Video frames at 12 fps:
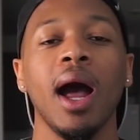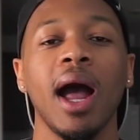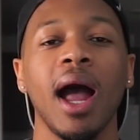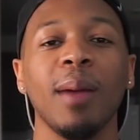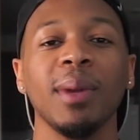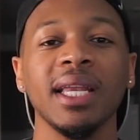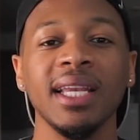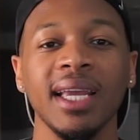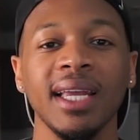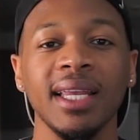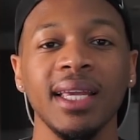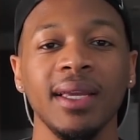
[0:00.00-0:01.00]
um,
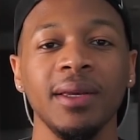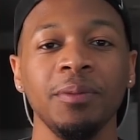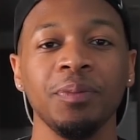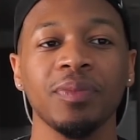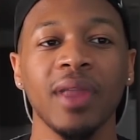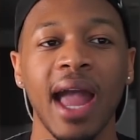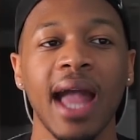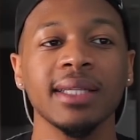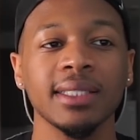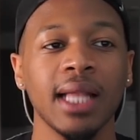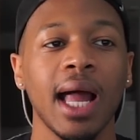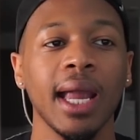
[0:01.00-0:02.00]
Nene
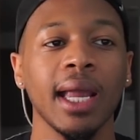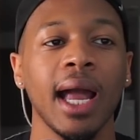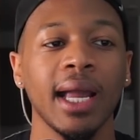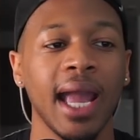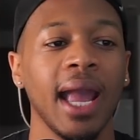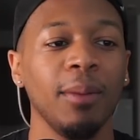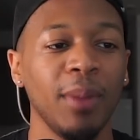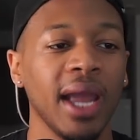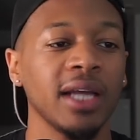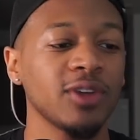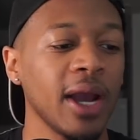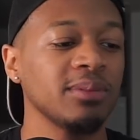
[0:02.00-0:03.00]
acts like a gay
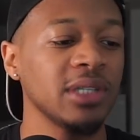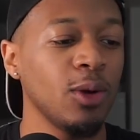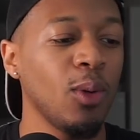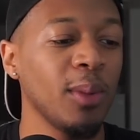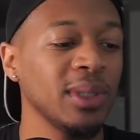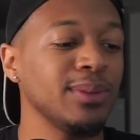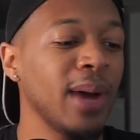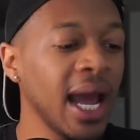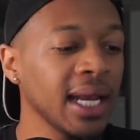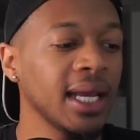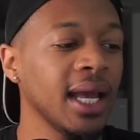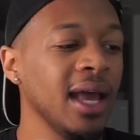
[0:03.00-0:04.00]
man trapped in a woman's
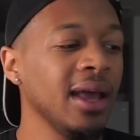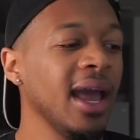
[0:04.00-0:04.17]
body.